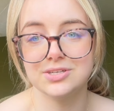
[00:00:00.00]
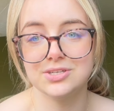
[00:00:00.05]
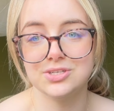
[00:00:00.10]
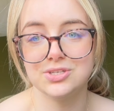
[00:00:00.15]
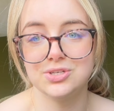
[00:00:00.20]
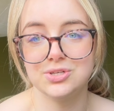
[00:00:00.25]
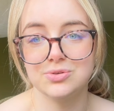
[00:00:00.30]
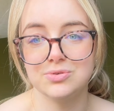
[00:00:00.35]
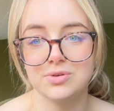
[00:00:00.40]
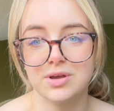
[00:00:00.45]

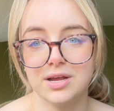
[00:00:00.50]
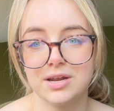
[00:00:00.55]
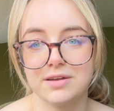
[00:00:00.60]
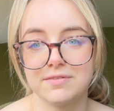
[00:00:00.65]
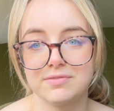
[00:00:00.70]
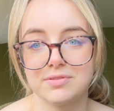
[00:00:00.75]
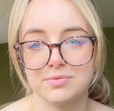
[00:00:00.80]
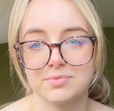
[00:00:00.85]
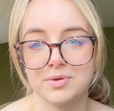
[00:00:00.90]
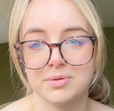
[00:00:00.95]
do kind
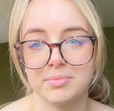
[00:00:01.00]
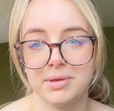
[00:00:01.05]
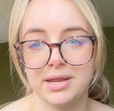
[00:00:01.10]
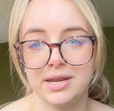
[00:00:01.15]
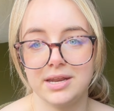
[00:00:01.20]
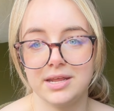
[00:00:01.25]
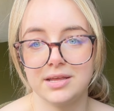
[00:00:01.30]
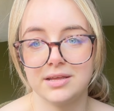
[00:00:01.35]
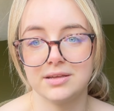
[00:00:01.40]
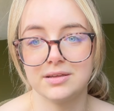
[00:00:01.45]
of the
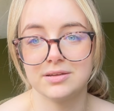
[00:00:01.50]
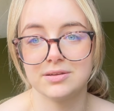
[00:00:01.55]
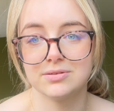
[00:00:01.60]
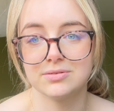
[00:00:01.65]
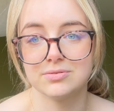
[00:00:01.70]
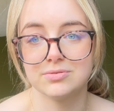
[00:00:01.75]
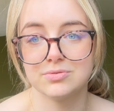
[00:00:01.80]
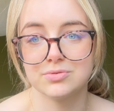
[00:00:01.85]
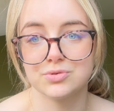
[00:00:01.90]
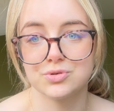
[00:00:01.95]
remaining
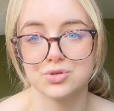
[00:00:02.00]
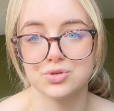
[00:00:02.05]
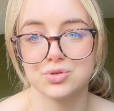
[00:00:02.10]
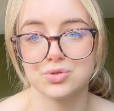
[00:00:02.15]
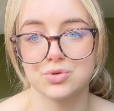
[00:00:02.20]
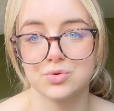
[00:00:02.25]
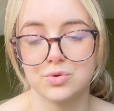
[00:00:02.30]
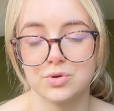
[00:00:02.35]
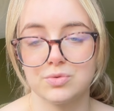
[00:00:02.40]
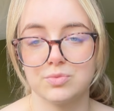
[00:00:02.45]

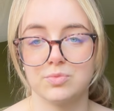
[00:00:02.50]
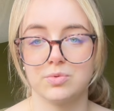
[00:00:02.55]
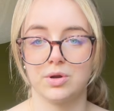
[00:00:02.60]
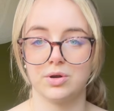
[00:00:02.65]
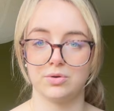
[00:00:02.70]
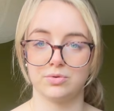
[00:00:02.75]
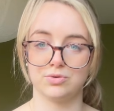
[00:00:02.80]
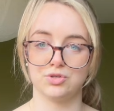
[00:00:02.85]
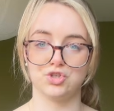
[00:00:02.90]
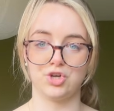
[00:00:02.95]
short
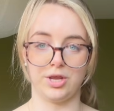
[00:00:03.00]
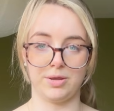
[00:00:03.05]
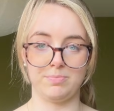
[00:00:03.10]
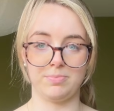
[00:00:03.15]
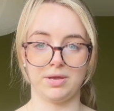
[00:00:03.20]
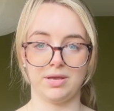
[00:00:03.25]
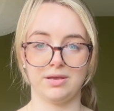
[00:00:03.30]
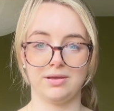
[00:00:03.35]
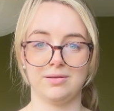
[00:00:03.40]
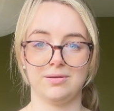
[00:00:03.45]
row
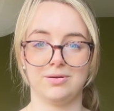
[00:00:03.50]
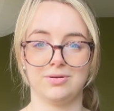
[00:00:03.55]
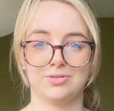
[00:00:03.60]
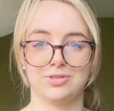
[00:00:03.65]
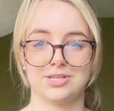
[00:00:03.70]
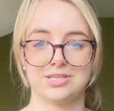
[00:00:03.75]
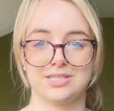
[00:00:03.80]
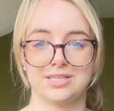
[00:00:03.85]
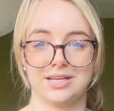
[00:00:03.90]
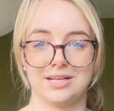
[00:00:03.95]
shaping on
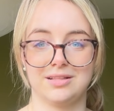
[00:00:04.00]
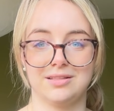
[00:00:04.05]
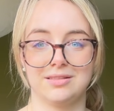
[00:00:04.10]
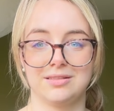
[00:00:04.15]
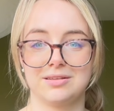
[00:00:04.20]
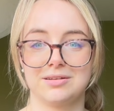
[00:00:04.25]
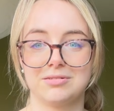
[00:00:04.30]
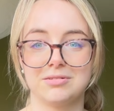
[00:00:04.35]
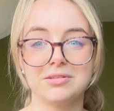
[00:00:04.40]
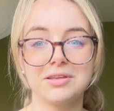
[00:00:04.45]
this
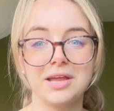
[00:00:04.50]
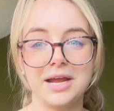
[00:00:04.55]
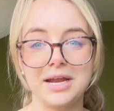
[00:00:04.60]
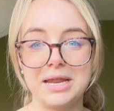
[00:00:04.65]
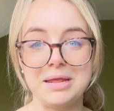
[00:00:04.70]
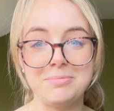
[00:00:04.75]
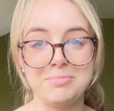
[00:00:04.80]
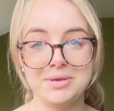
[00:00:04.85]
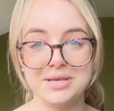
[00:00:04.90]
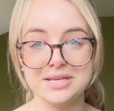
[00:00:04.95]
little
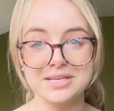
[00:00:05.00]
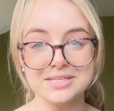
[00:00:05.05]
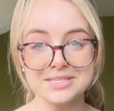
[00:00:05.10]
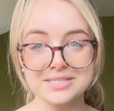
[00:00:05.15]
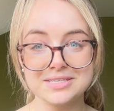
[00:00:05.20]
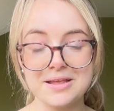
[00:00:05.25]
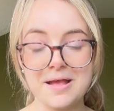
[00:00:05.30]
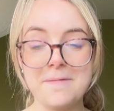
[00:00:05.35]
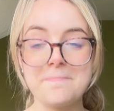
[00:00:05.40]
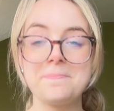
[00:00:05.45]
tiny
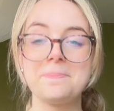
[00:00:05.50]
piece,